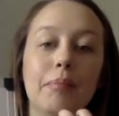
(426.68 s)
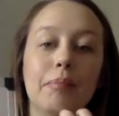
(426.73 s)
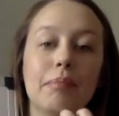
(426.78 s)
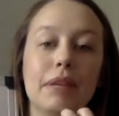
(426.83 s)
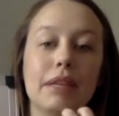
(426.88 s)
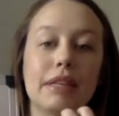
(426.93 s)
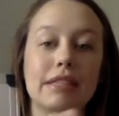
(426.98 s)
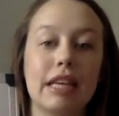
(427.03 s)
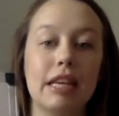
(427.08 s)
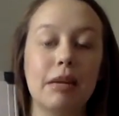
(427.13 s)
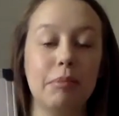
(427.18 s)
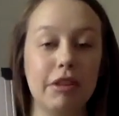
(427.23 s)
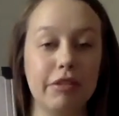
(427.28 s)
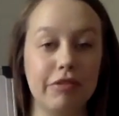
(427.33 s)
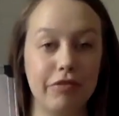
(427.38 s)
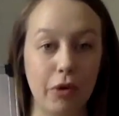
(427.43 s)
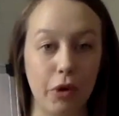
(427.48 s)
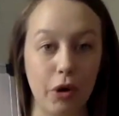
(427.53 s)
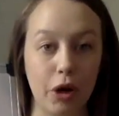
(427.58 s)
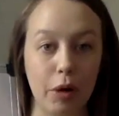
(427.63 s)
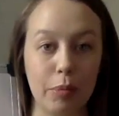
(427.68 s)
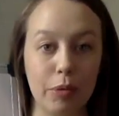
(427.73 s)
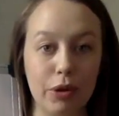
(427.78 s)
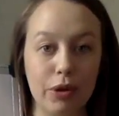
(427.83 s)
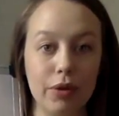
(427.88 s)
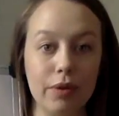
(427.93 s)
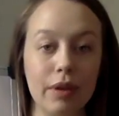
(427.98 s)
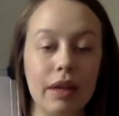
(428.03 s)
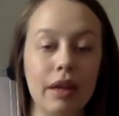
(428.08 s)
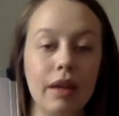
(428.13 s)
it's going to be
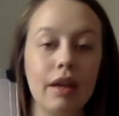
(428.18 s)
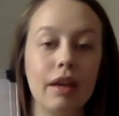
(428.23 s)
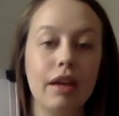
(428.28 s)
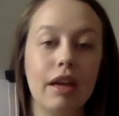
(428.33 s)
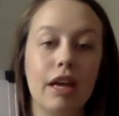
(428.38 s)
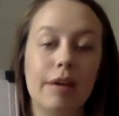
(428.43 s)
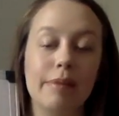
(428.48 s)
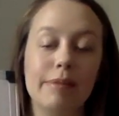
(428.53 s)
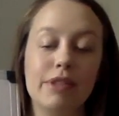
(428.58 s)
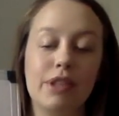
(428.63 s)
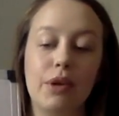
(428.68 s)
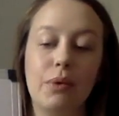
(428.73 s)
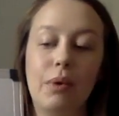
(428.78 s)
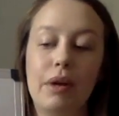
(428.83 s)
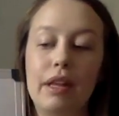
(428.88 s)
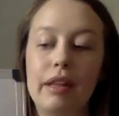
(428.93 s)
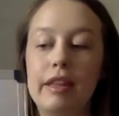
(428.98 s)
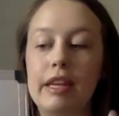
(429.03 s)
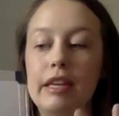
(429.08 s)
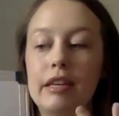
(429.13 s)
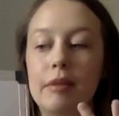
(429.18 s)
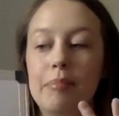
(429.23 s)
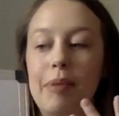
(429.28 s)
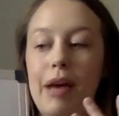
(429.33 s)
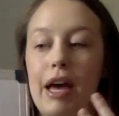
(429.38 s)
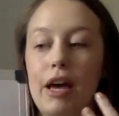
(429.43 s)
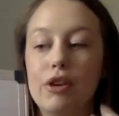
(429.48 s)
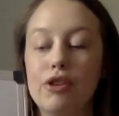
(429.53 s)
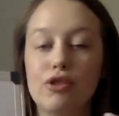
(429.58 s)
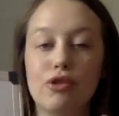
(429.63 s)
formal. So you want to think
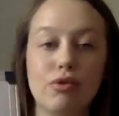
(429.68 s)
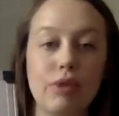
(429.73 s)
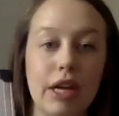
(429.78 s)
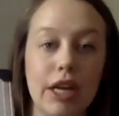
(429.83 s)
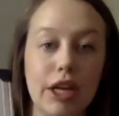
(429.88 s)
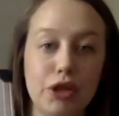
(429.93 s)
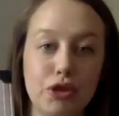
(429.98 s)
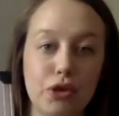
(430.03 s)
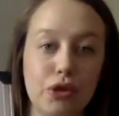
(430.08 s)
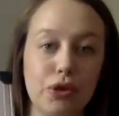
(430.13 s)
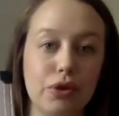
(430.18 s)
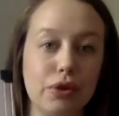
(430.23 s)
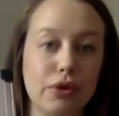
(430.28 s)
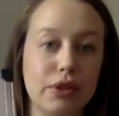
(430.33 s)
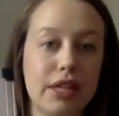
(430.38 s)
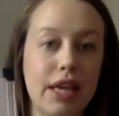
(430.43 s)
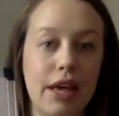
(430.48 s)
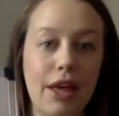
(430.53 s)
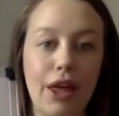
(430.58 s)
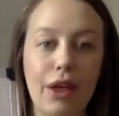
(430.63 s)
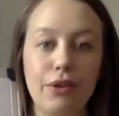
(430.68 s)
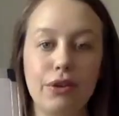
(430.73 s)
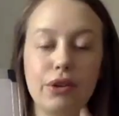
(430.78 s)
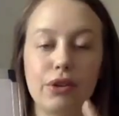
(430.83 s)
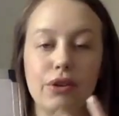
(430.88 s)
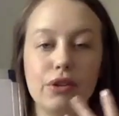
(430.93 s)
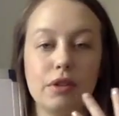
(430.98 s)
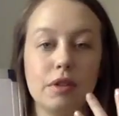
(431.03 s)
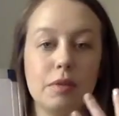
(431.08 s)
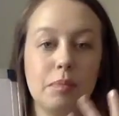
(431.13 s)
about strangers,
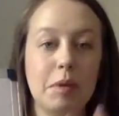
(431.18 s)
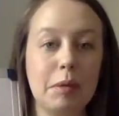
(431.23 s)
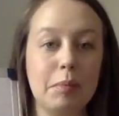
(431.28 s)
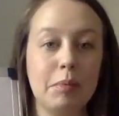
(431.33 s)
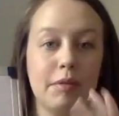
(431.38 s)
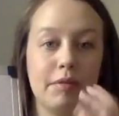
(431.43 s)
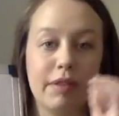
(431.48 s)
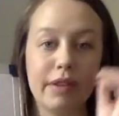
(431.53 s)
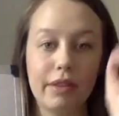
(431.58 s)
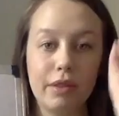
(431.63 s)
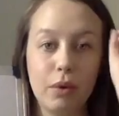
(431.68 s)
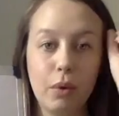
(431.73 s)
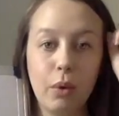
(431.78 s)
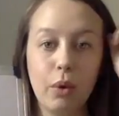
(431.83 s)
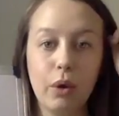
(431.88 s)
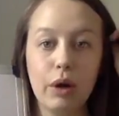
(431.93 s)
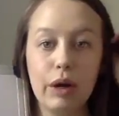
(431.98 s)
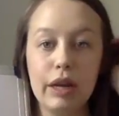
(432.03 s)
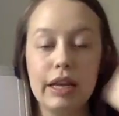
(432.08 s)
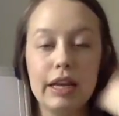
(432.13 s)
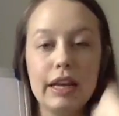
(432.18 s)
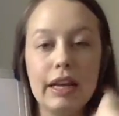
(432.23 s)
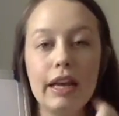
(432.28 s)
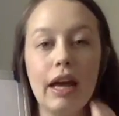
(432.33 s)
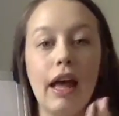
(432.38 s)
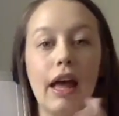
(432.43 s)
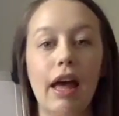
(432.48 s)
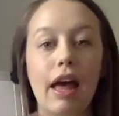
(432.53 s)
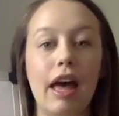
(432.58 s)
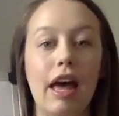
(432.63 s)
elders, people of authority,
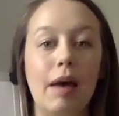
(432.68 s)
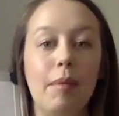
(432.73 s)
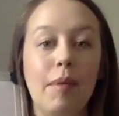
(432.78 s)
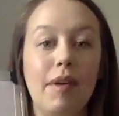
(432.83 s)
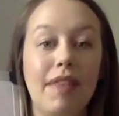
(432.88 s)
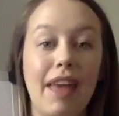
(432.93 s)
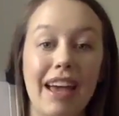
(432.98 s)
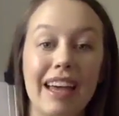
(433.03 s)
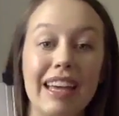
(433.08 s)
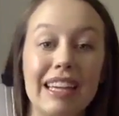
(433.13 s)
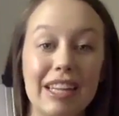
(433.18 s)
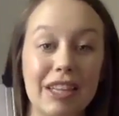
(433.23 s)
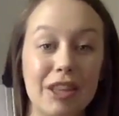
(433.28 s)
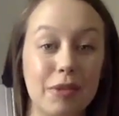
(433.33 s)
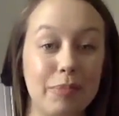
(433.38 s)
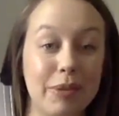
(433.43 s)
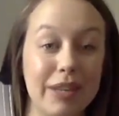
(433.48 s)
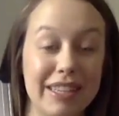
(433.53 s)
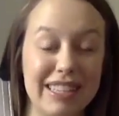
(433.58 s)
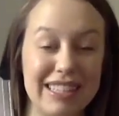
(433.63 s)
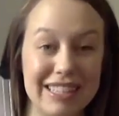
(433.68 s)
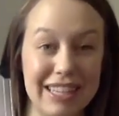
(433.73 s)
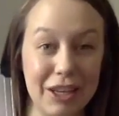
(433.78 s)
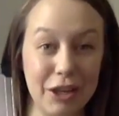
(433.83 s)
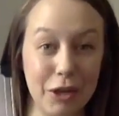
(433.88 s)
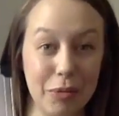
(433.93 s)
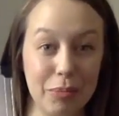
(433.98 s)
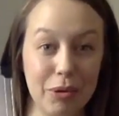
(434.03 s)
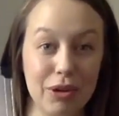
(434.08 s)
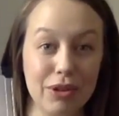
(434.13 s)
and that can either be a
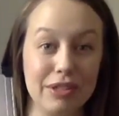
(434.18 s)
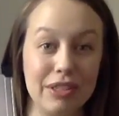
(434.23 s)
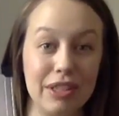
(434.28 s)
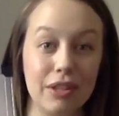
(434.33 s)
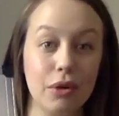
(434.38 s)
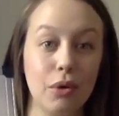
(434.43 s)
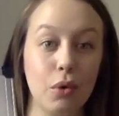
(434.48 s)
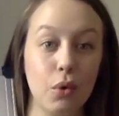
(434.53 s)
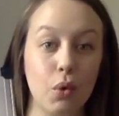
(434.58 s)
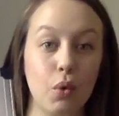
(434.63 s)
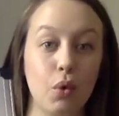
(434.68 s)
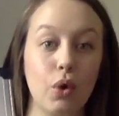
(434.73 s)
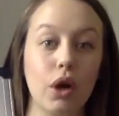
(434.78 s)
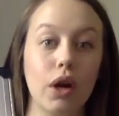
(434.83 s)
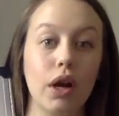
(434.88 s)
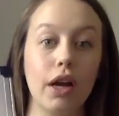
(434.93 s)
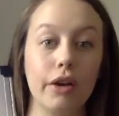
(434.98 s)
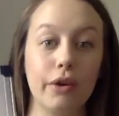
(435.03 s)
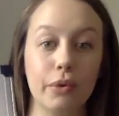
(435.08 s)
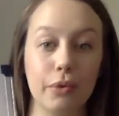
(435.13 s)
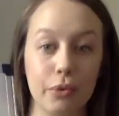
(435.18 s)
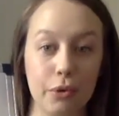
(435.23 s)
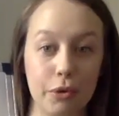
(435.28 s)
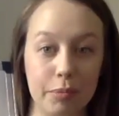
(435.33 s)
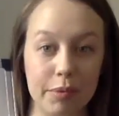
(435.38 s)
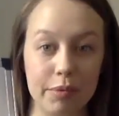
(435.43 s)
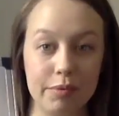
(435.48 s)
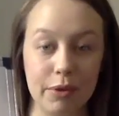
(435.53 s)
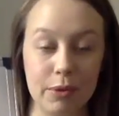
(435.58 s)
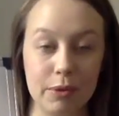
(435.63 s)
single person or a group
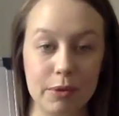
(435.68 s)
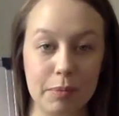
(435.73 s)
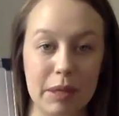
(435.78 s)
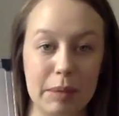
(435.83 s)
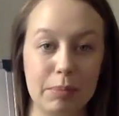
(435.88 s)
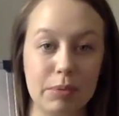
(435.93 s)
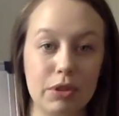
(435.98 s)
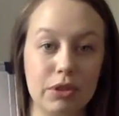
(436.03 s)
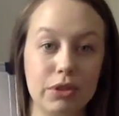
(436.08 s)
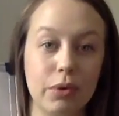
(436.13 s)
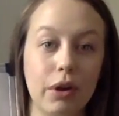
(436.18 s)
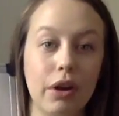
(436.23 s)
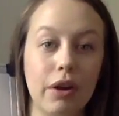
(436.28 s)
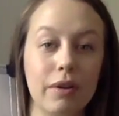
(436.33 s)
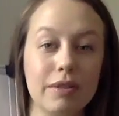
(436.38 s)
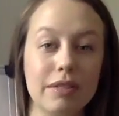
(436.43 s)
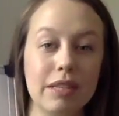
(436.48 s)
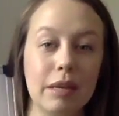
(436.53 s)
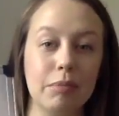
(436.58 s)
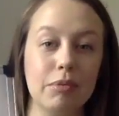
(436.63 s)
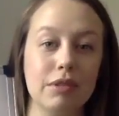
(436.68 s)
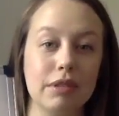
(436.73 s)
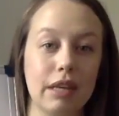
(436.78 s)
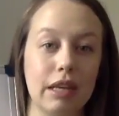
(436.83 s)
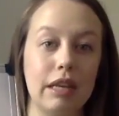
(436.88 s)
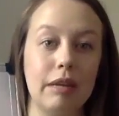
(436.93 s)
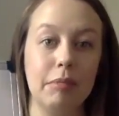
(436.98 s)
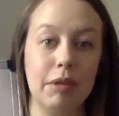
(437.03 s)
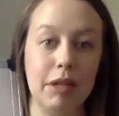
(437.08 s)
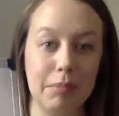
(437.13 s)
of those people. So our example is
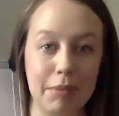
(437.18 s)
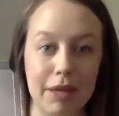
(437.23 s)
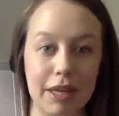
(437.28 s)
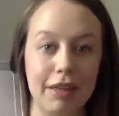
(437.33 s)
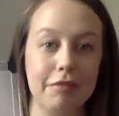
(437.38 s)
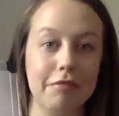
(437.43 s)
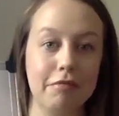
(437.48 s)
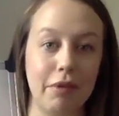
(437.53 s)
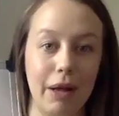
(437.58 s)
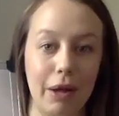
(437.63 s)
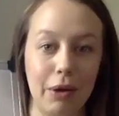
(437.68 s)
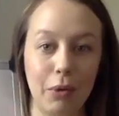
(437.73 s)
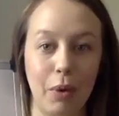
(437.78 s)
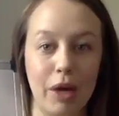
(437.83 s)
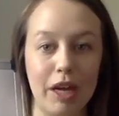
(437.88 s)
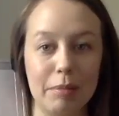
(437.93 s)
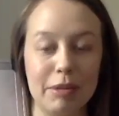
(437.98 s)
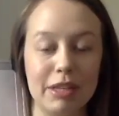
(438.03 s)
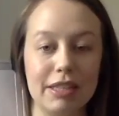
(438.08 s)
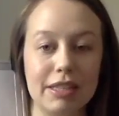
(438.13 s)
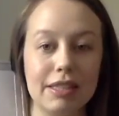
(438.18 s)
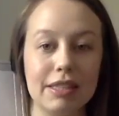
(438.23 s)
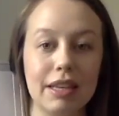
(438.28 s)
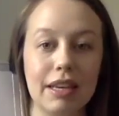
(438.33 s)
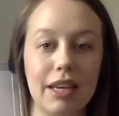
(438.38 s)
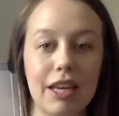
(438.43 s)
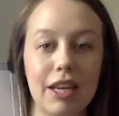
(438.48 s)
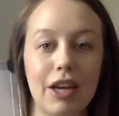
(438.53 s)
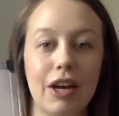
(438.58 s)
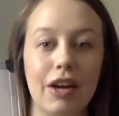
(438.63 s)
going to be me, Frau Cuevas,
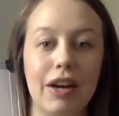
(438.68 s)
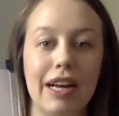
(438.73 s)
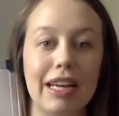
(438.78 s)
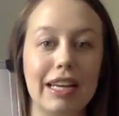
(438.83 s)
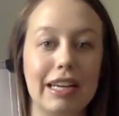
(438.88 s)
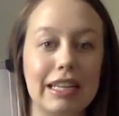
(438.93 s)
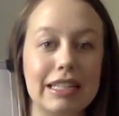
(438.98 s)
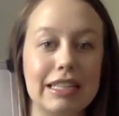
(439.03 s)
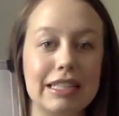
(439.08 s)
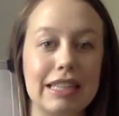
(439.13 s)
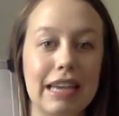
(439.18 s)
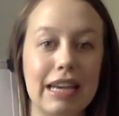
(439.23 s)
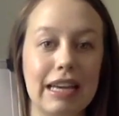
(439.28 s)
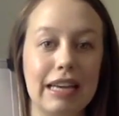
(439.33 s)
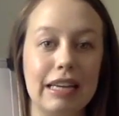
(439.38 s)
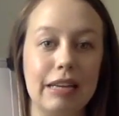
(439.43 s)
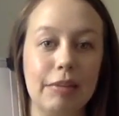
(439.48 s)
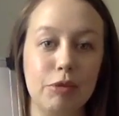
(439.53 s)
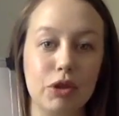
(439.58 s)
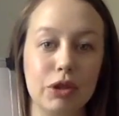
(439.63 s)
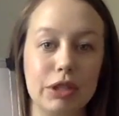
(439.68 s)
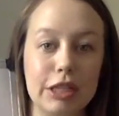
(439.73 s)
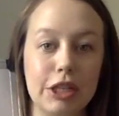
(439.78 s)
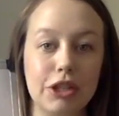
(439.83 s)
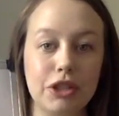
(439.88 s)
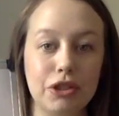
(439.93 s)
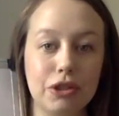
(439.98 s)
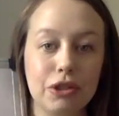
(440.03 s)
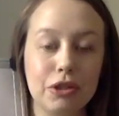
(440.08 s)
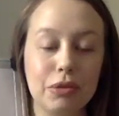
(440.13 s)
all right, because I am your
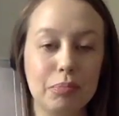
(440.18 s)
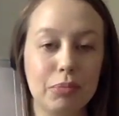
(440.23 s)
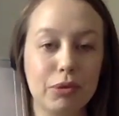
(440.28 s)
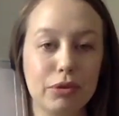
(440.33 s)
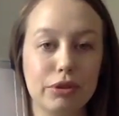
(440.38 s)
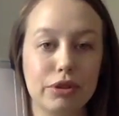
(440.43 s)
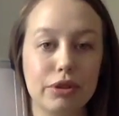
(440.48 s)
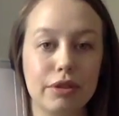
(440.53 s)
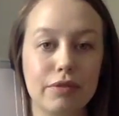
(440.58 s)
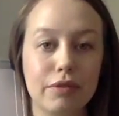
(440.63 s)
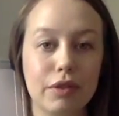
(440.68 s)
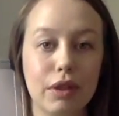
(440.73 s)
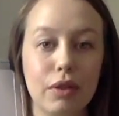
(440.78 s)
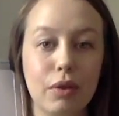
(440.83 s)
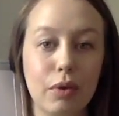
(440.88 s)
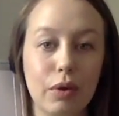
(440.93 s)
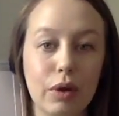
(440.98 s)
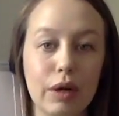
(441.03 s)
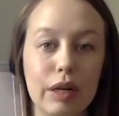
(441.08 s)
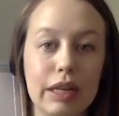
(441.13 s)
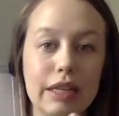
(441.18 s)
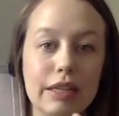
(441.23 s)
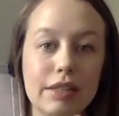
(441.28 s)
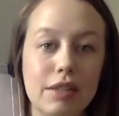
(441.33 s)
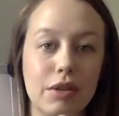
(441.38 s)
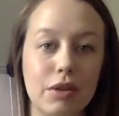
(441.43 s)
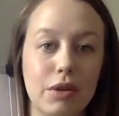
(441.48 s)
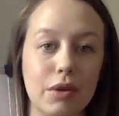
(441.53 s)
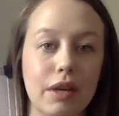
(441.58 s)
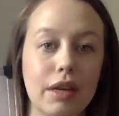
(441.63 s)
teacher, person of authority,
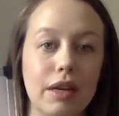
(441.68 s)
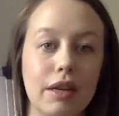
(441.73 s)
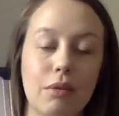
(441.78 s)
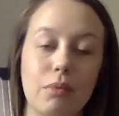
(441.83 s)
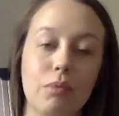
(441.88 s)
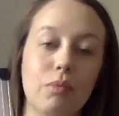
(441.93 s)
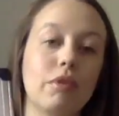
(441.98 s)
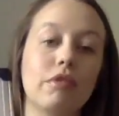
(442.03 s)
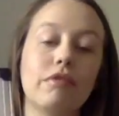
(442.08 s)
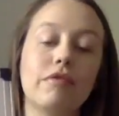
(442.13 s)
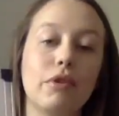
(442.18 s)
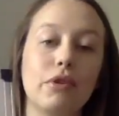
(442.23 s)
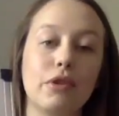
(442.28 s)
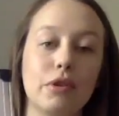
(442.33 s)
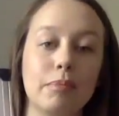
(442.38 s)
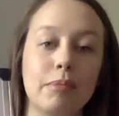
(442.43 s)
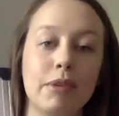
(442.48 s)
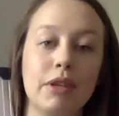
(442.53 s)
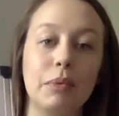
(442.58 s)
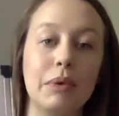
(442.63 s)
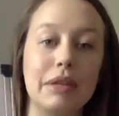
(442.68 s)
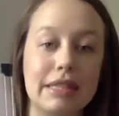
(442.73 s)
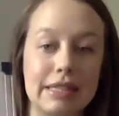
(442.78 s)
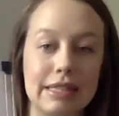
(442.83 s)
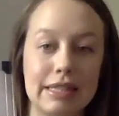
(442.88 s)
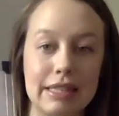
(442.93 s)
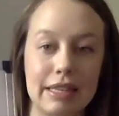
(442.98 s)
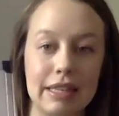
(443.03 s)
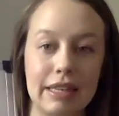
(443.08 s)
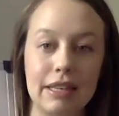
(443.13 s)
so you're going to refer to me with
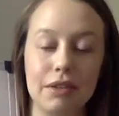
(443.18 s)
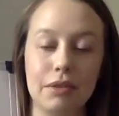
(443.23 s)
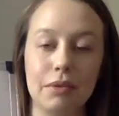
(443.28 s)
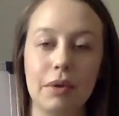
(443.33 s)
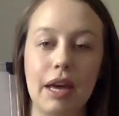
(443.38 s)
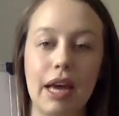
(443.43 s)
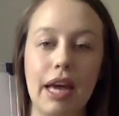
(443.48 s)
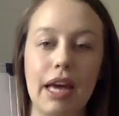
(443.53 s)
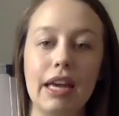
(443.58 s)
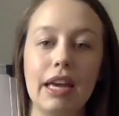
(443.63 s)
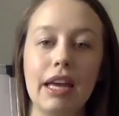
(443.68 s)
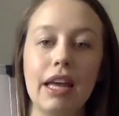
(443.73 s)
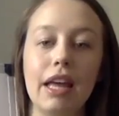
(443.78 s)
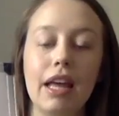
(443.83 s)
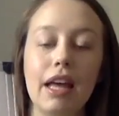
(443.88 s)
Z, okay?